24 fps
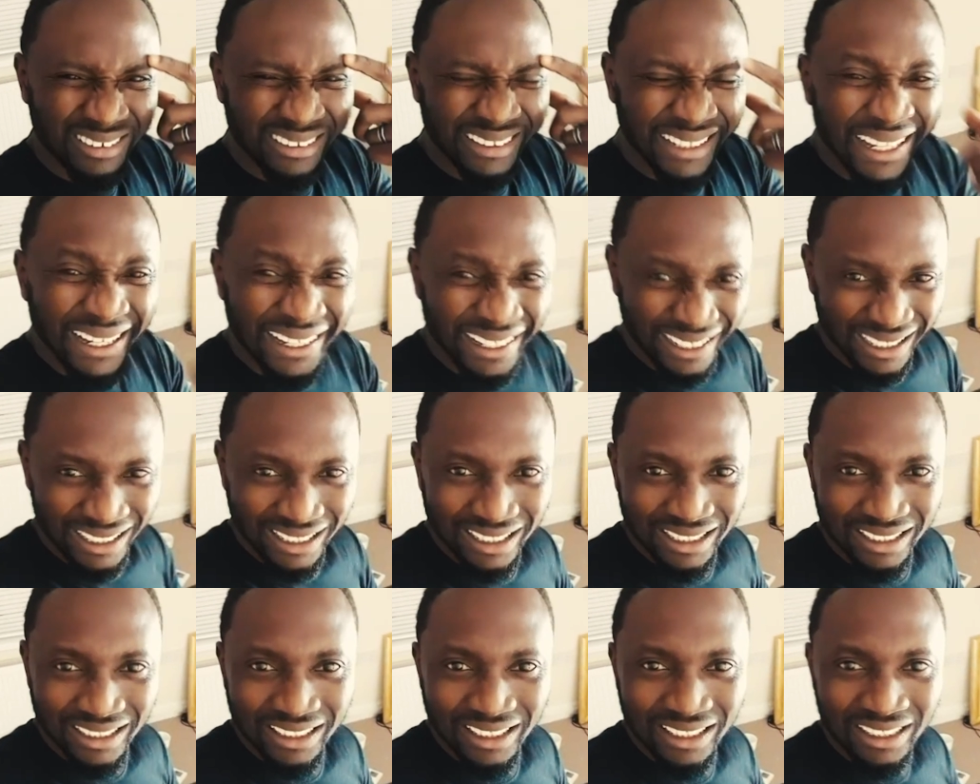think,
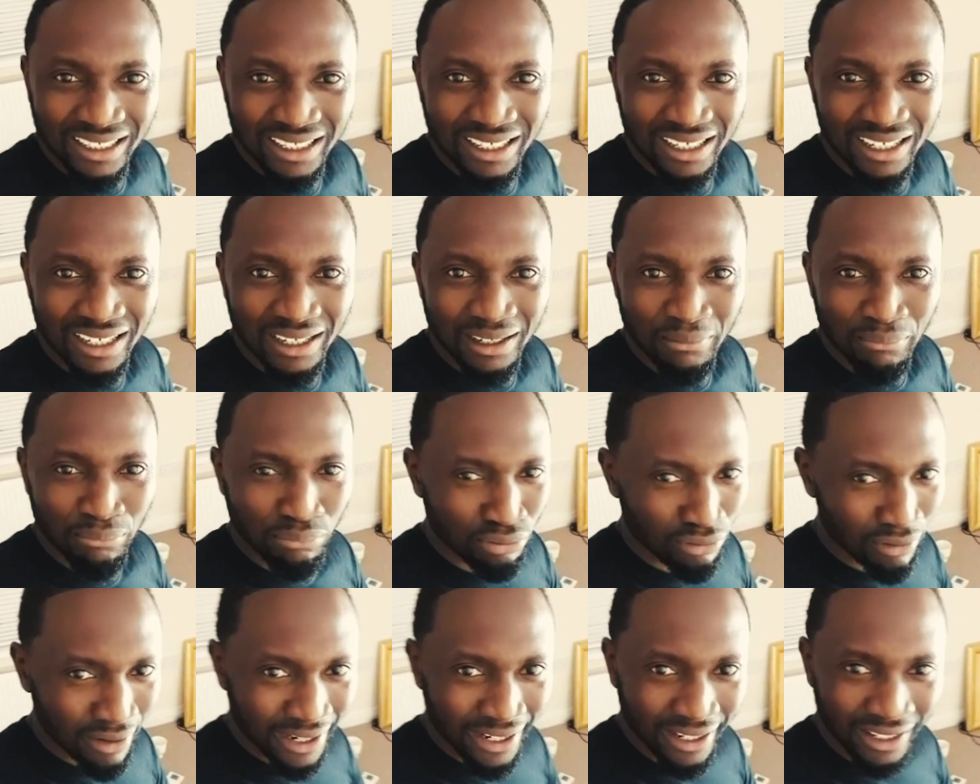
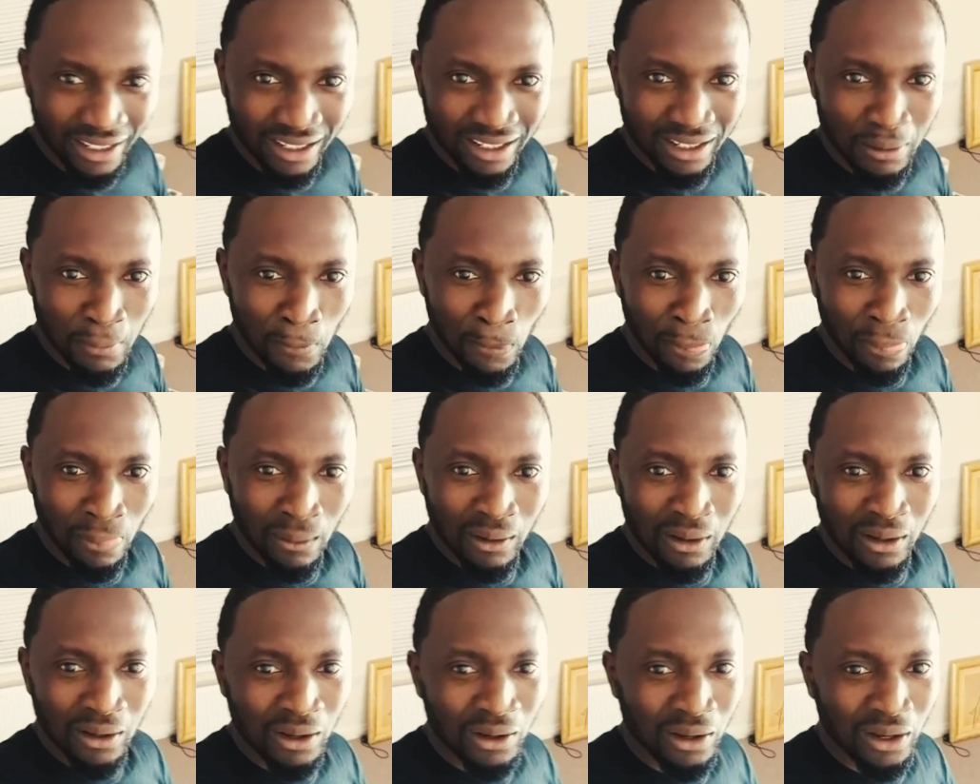pray.
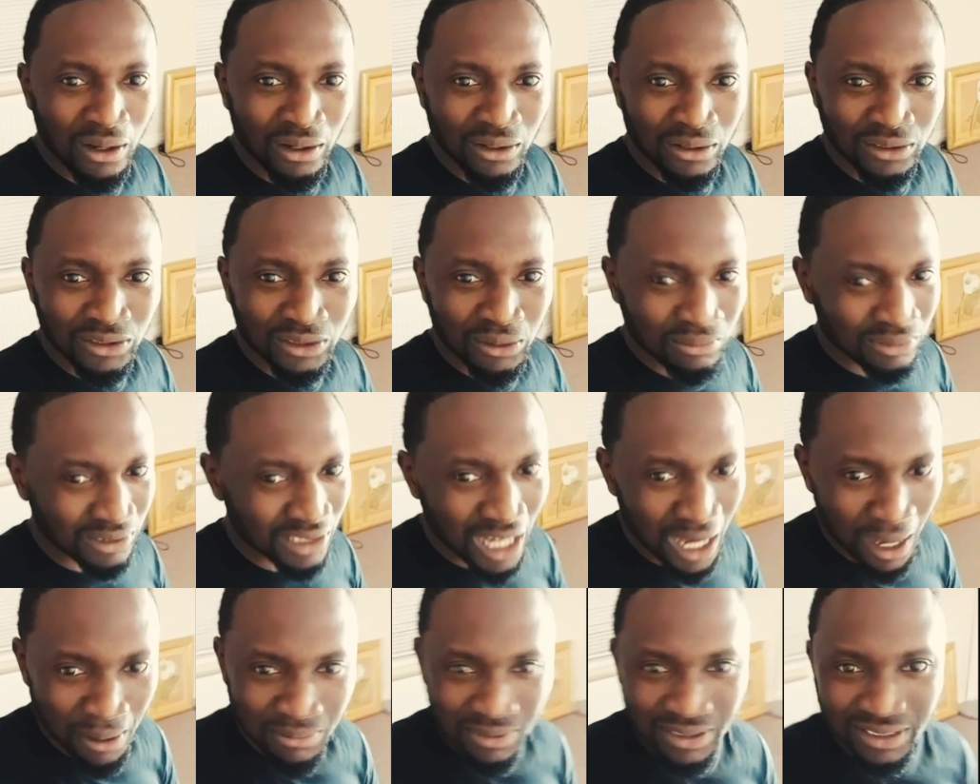
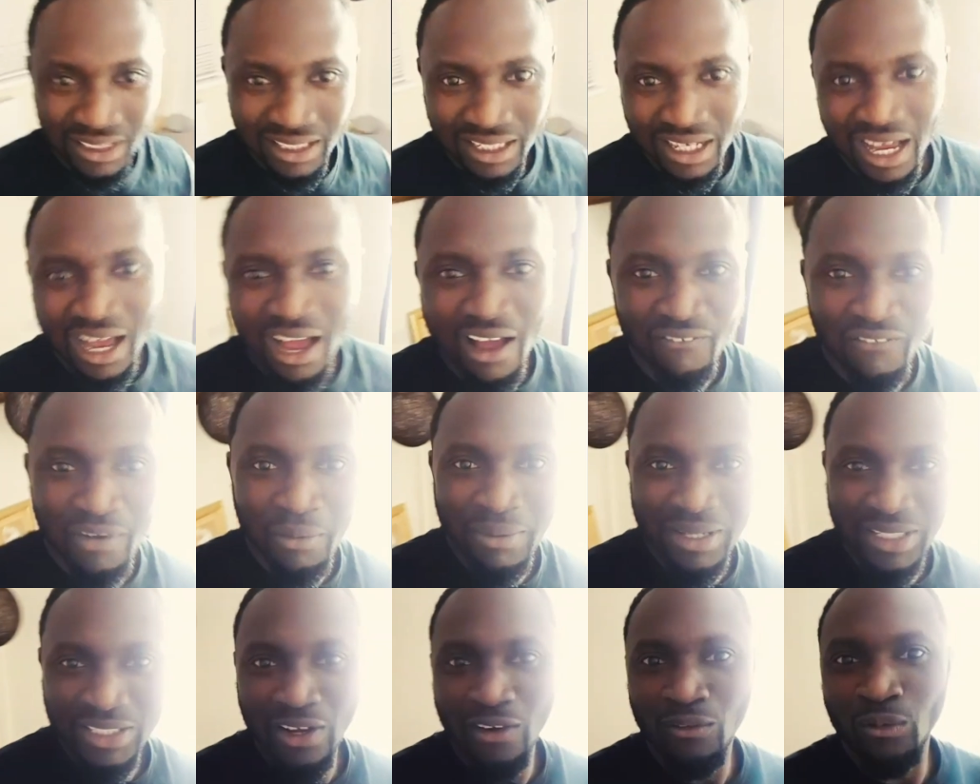Sometimes I
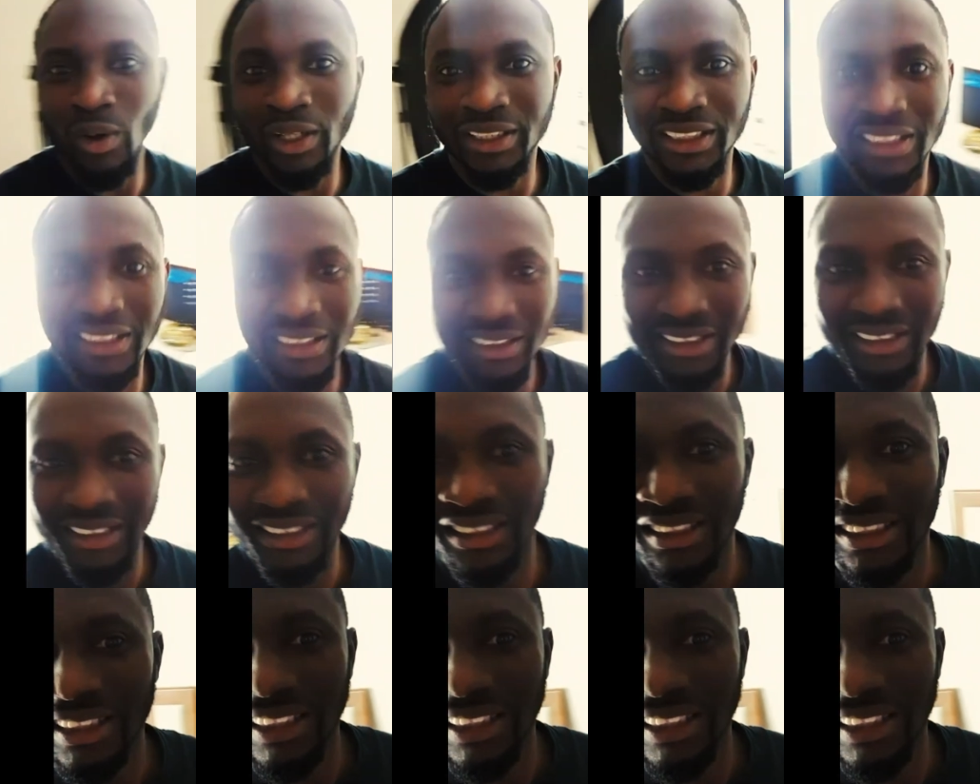find myself watching